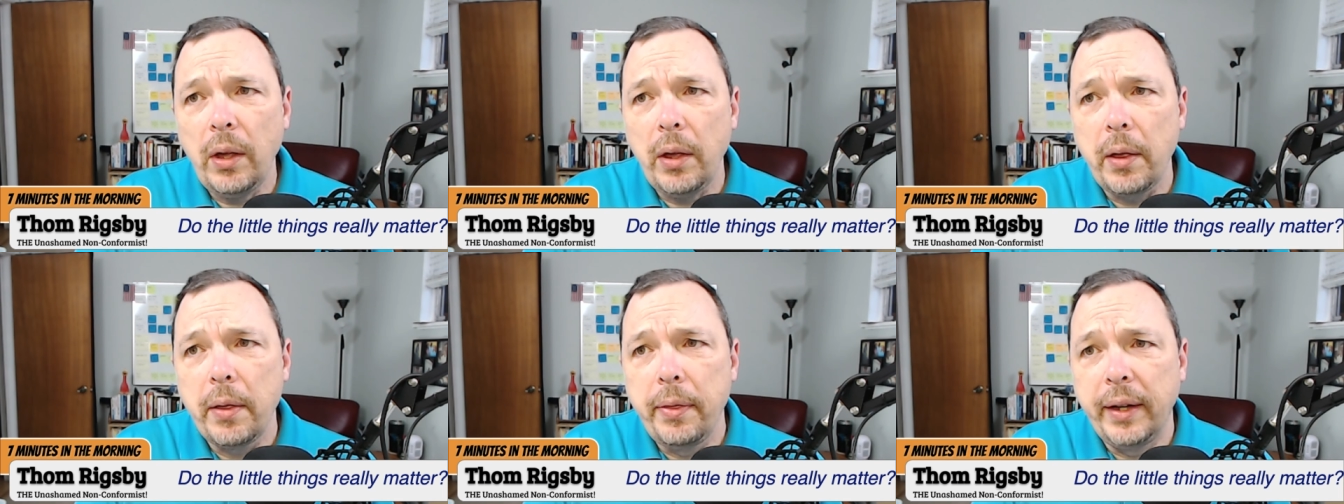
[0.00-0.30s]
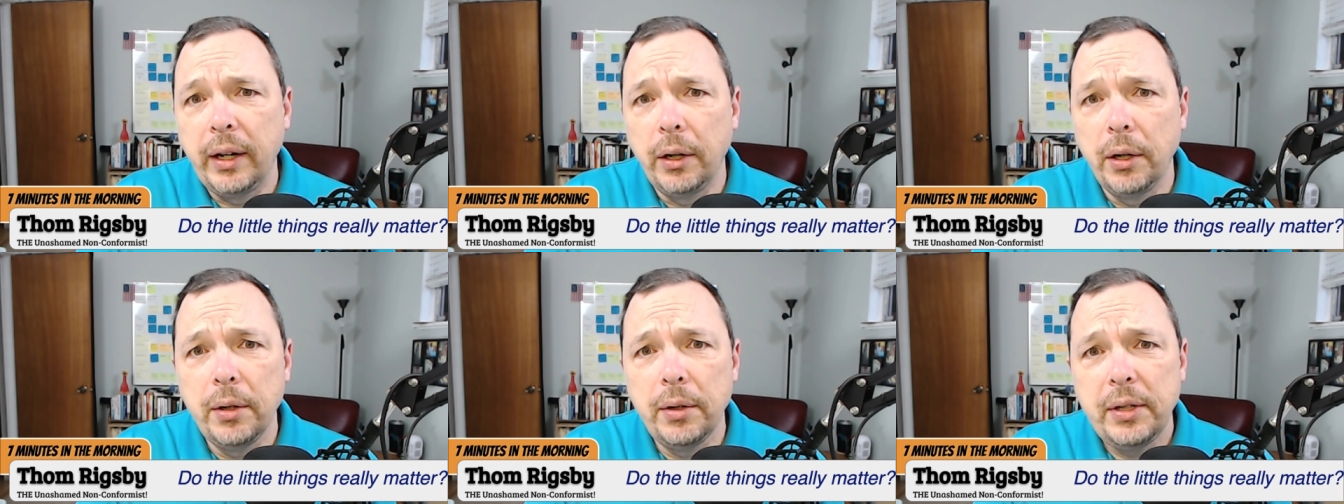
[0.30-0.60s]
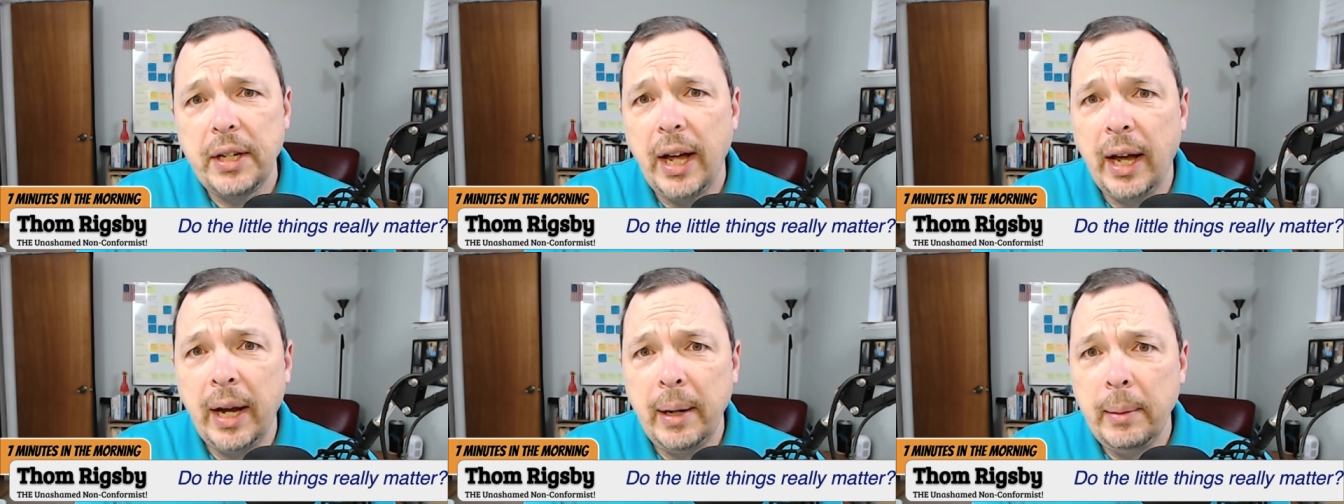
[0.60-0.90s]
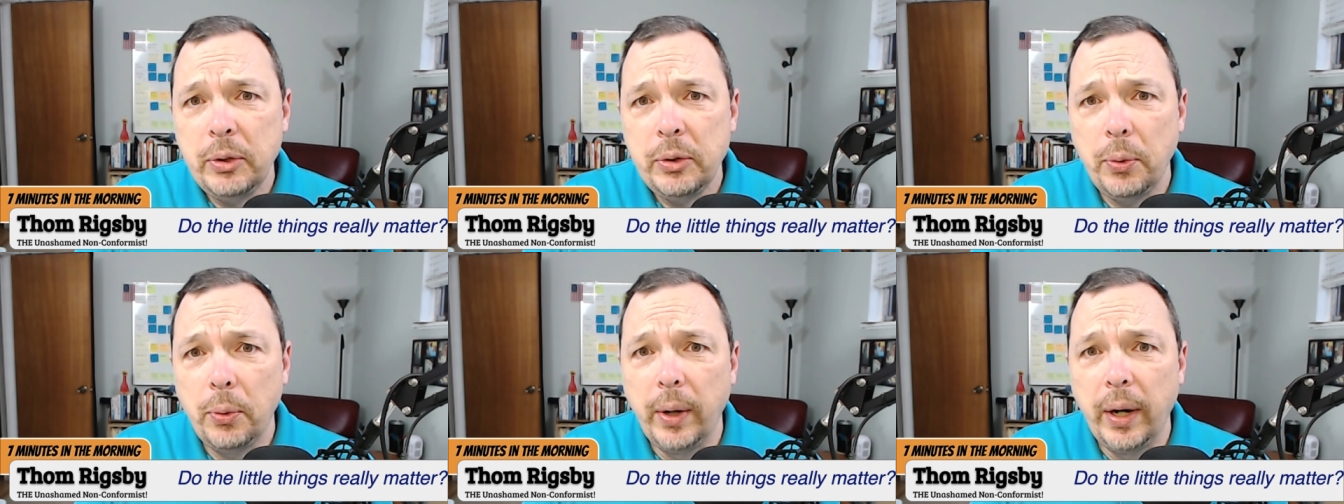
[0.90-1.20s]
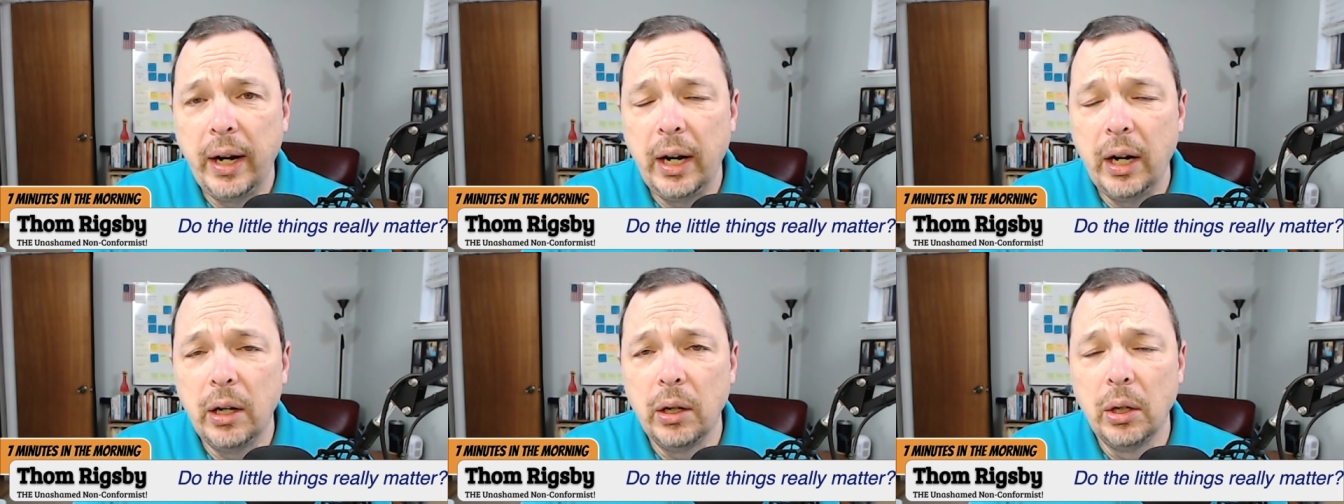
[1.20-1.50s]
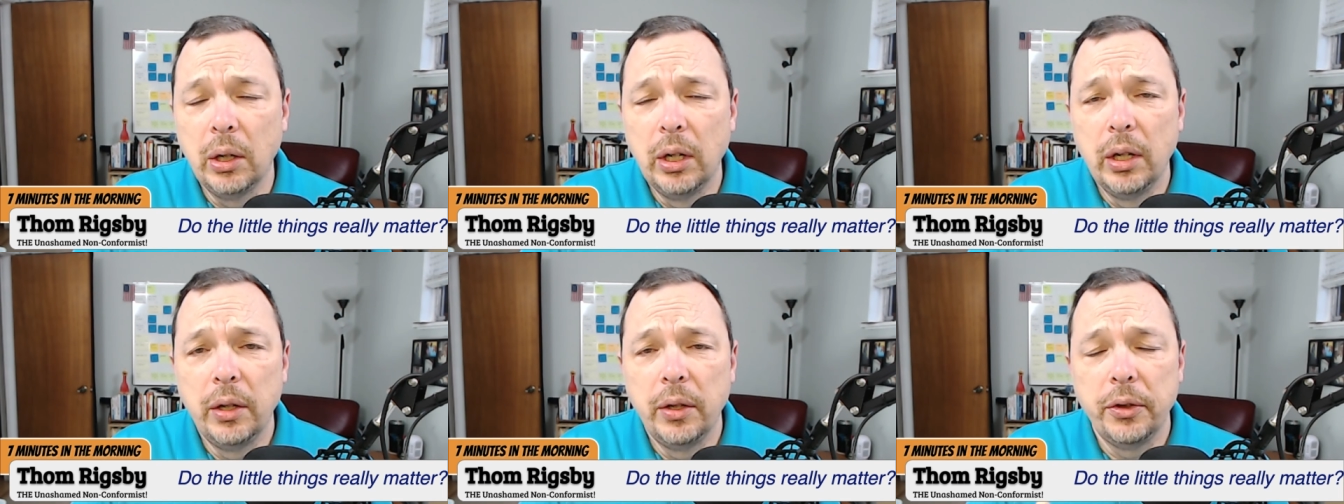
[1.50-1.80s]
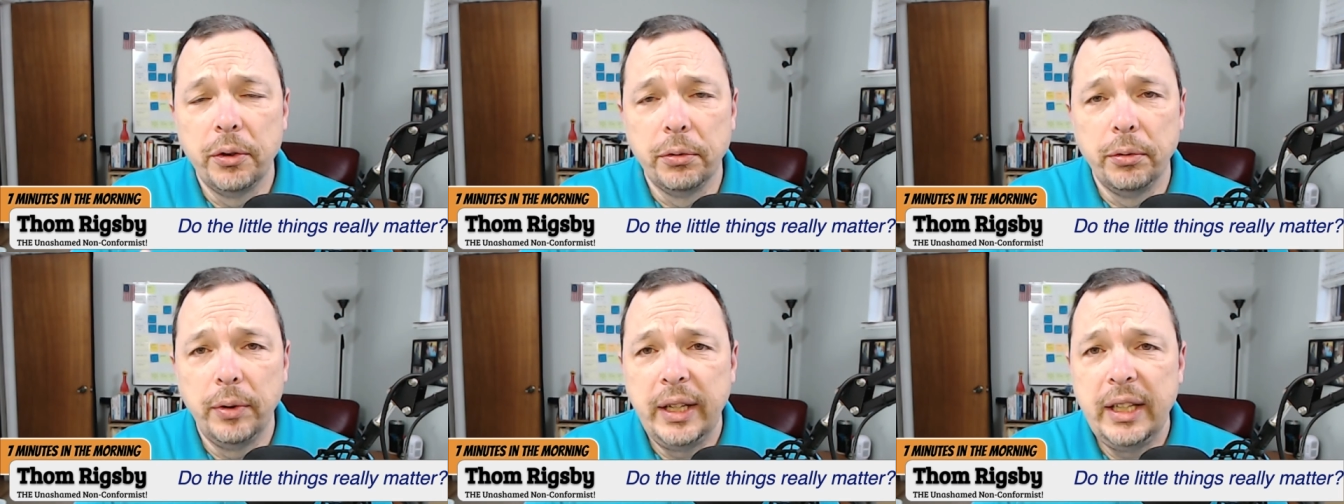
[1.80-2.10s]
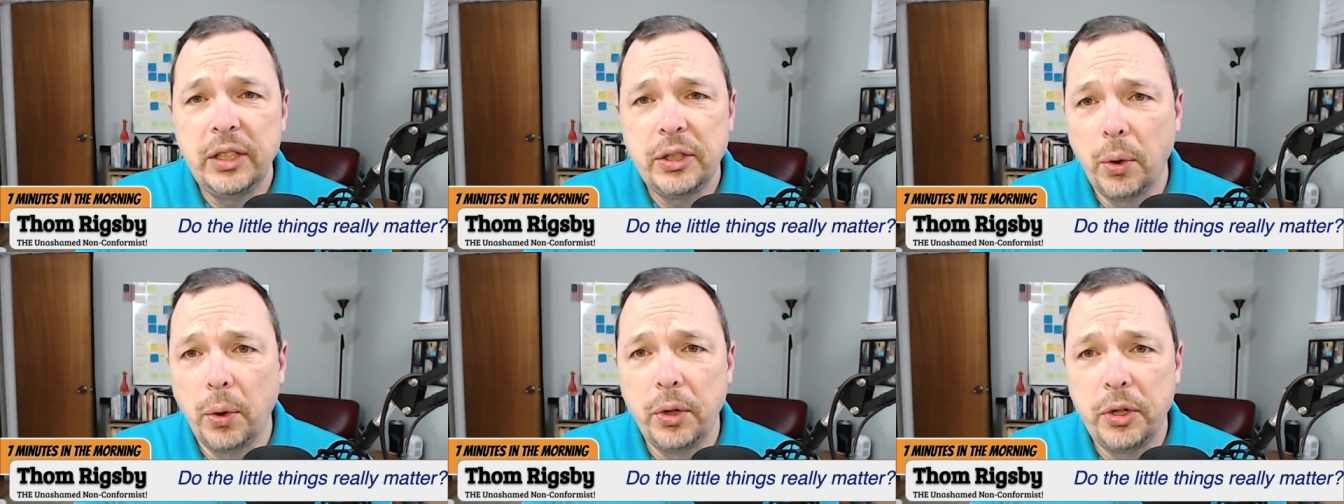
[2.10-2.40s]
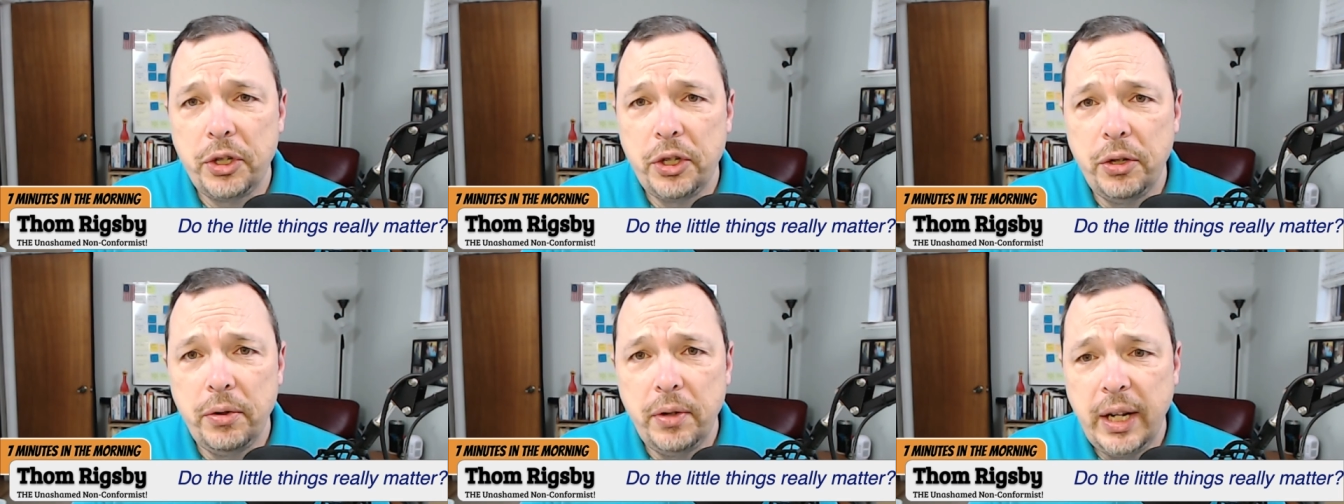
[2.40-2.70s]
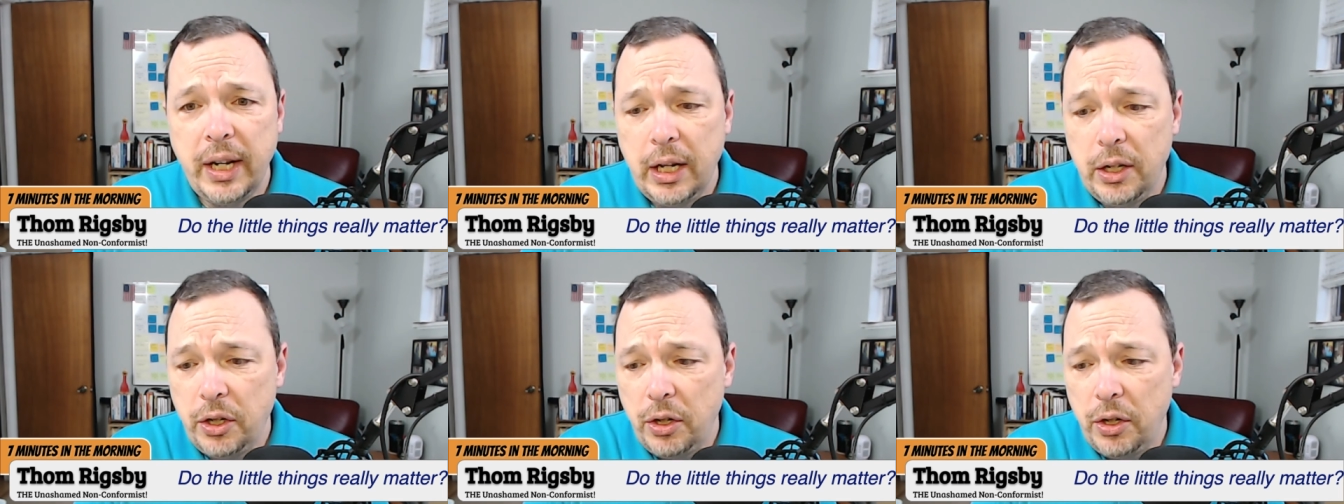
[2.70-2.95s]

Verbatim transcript: there are times where the resource you need,